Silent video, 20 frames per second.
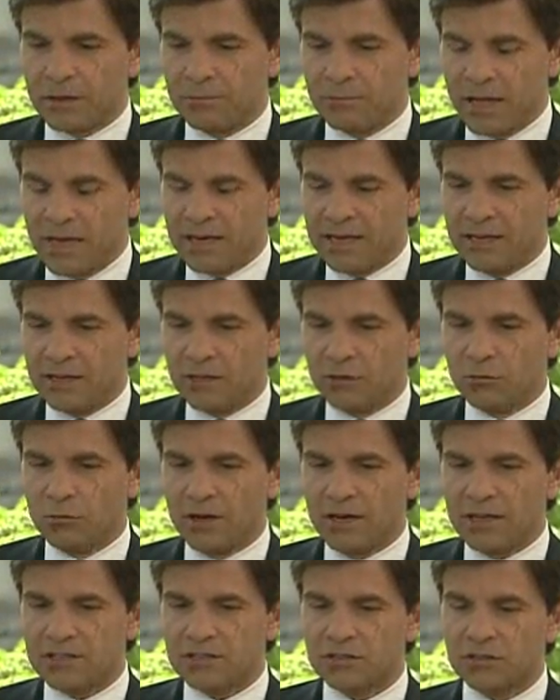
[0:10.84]
many in the
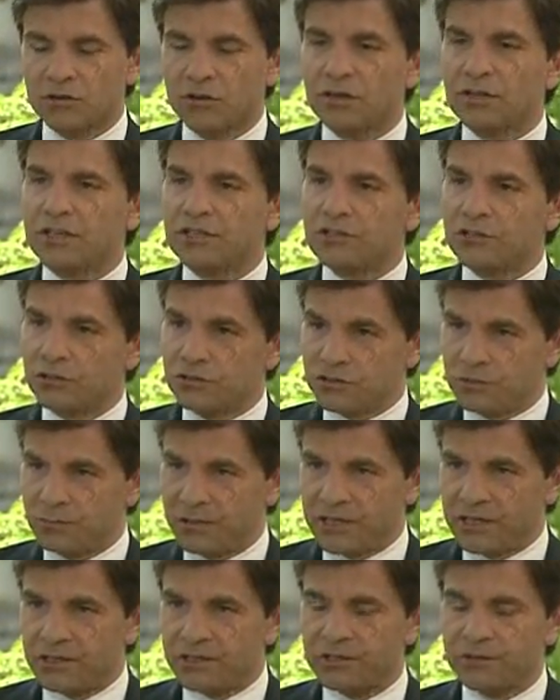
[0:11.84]
West look at your
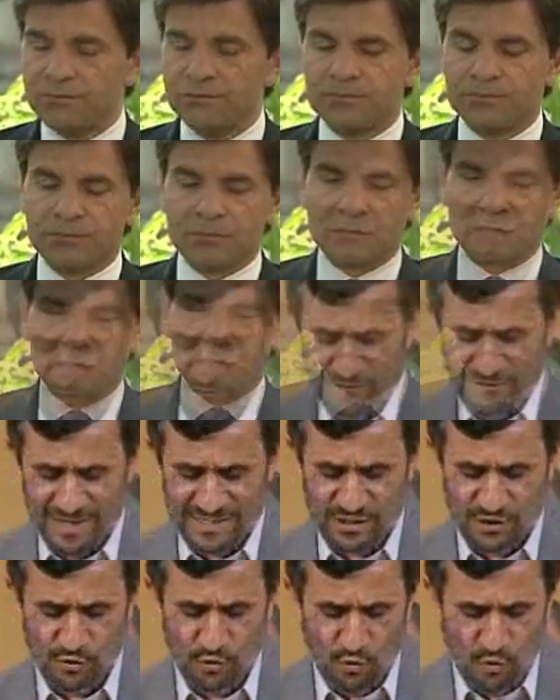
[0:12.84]
speech
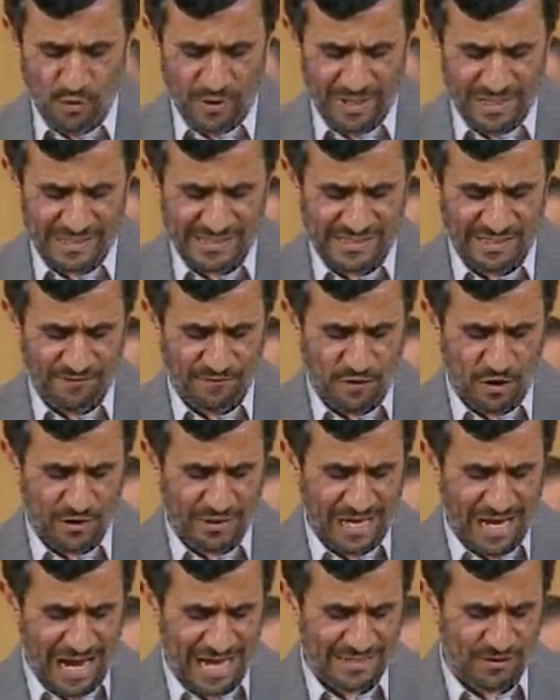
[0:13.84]
in
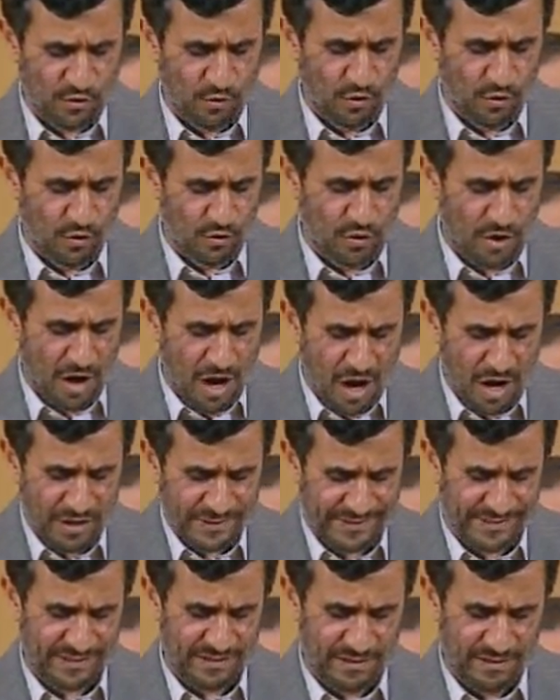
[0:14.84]
Geneva
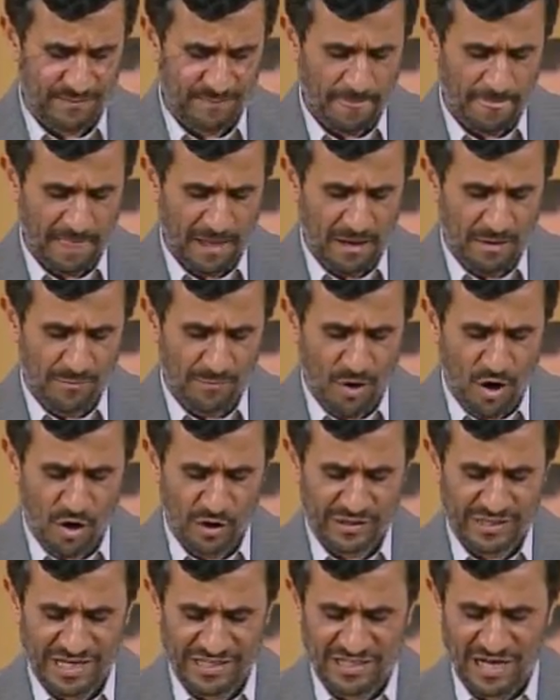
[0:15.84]
and they wonder
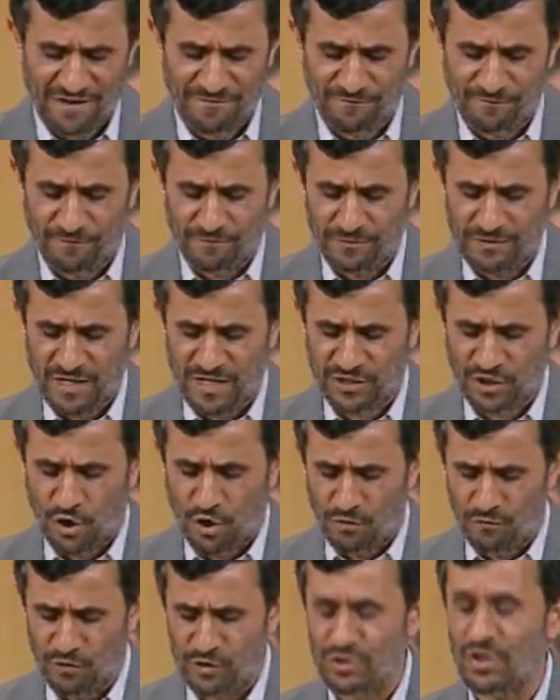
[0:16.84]
whether you really do
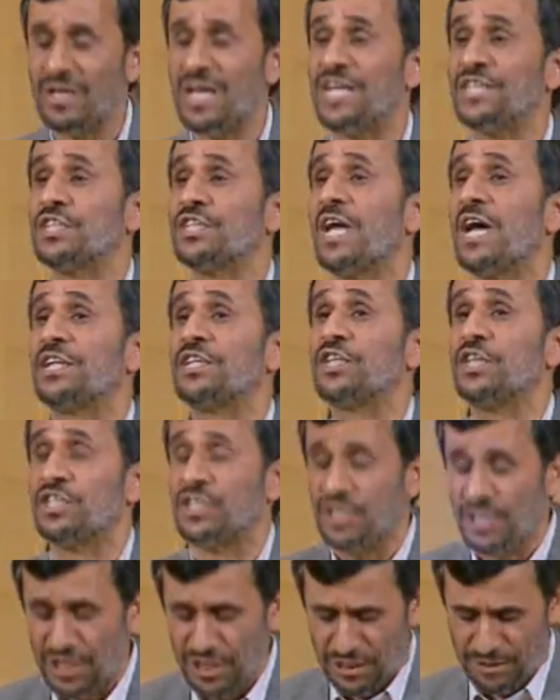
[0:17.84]
want
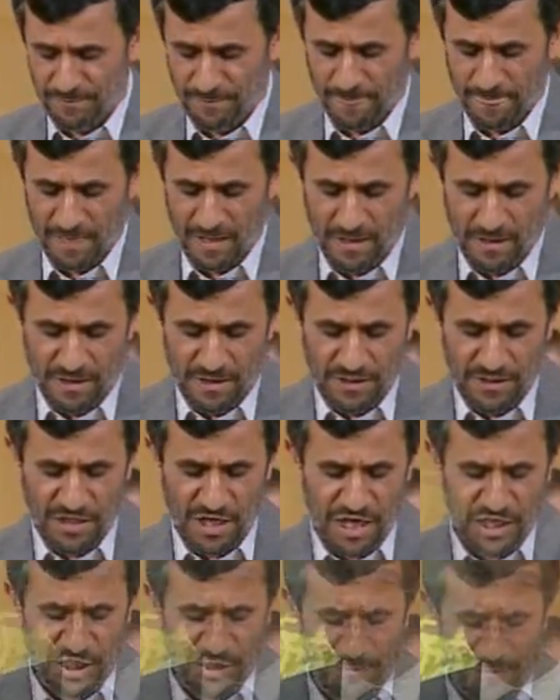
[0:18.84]
a better
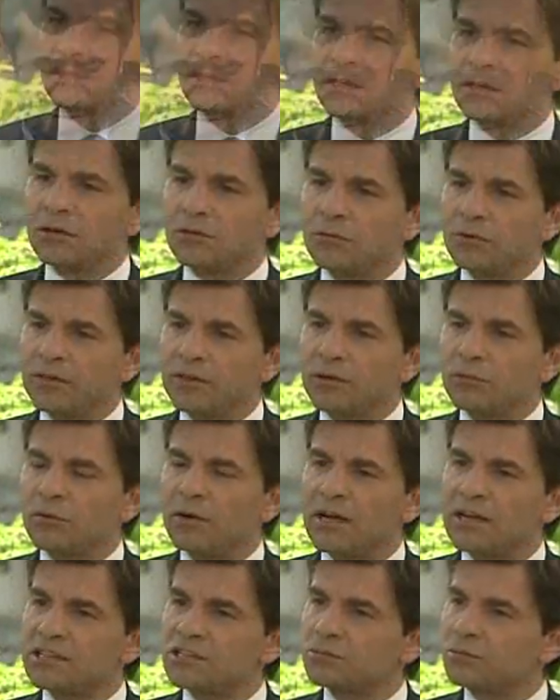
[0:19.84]
relationship with the
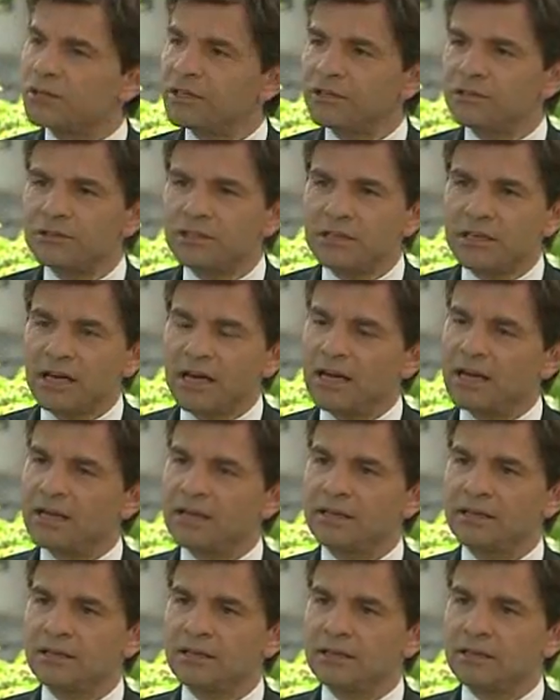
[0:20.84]
West. When you
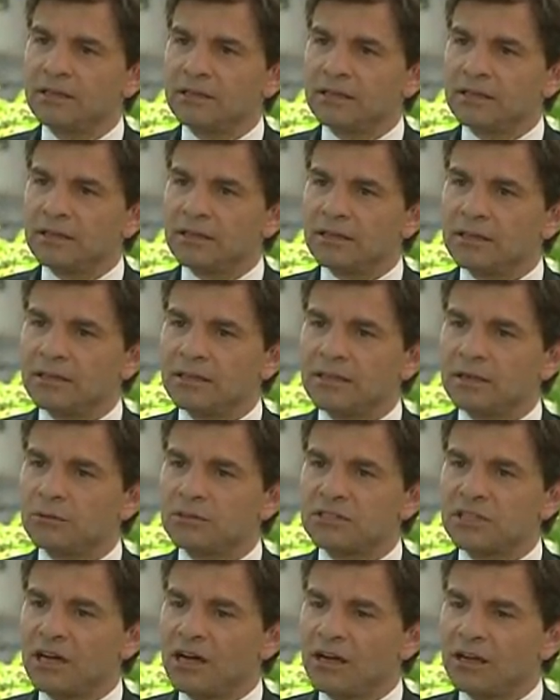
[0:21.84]
deny that there
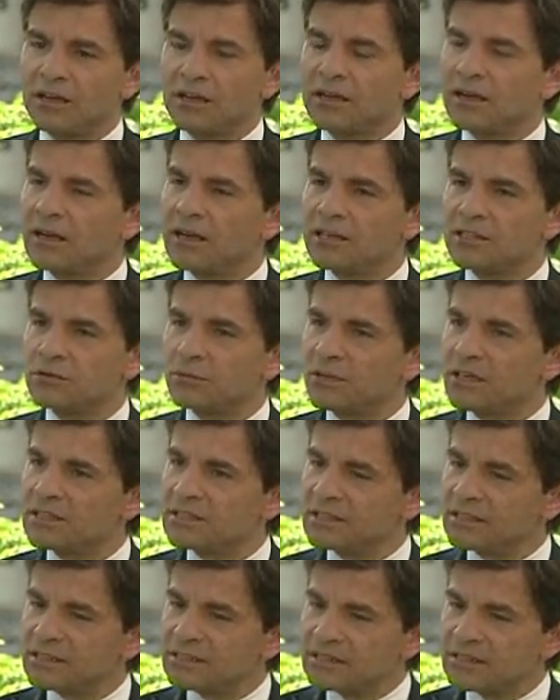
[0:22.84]
was a Holocaust, when
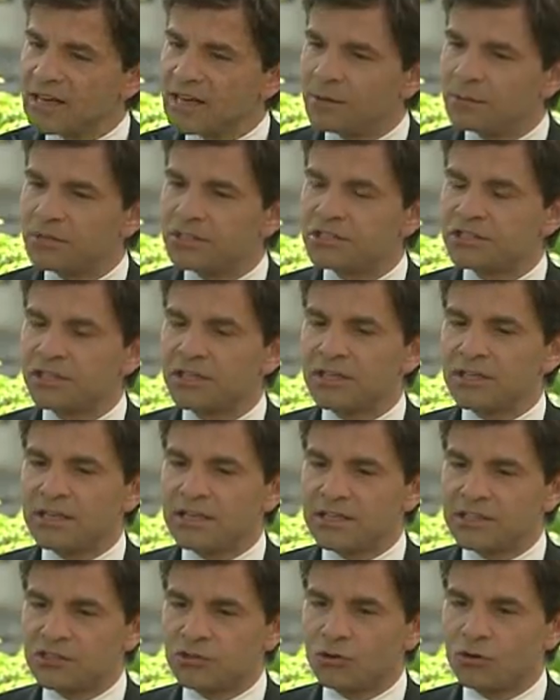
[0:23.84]
it's an established
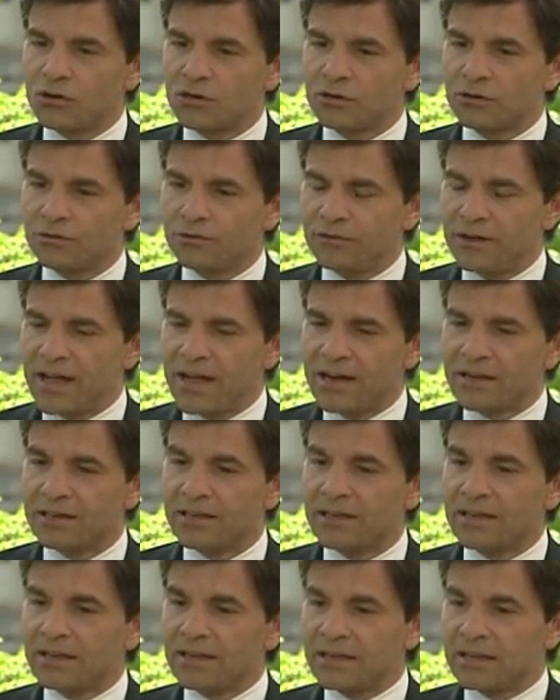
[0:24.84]
historical fact,